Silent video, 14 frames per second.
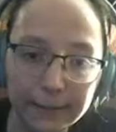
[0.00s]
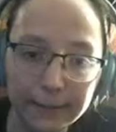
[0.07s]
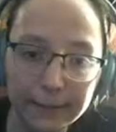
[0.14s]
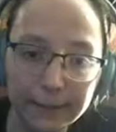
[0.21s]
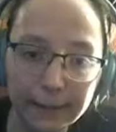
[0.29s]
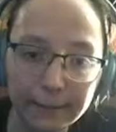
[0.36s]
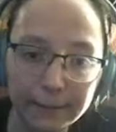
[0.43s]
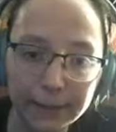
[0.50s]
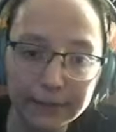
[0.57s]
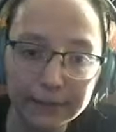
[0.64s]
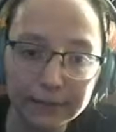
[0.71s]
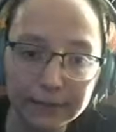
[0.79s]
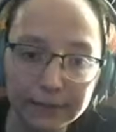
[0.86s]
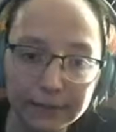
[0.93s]
Come on.
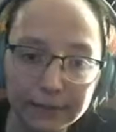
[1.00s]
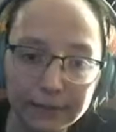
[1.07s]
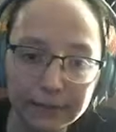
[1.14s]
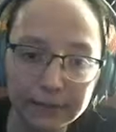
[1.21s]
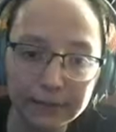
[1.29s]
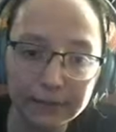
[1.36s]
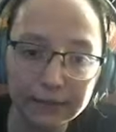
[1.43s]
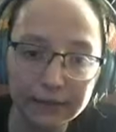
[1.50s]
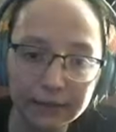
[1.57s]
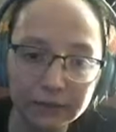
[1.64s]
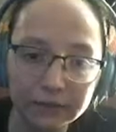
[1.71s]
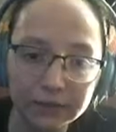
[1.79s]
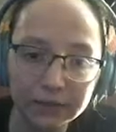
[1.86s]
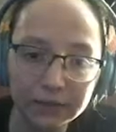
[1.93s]
It
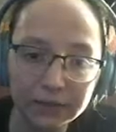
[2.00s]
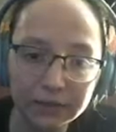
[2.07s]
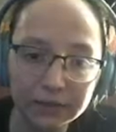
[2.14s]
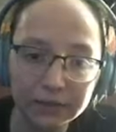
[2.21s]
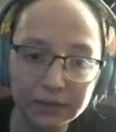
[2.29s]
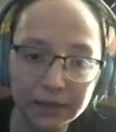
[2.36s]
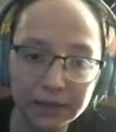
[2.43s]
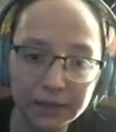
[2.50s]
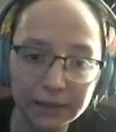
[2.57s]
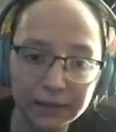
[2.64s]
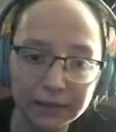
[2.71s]
only... Eh?